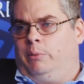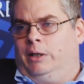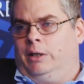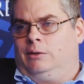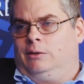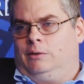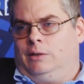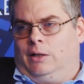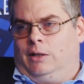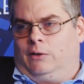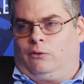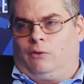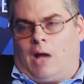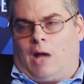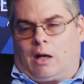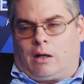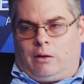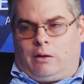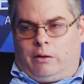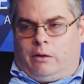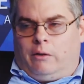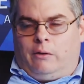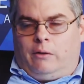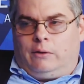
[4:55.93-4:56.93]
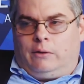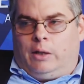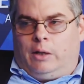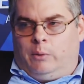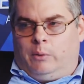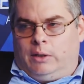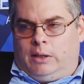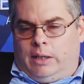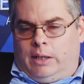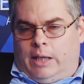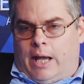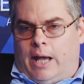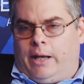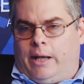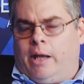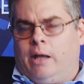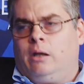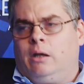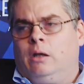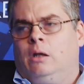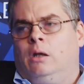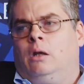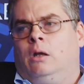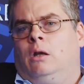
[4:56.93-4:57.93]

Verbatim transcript: but it's not clear that they would get it.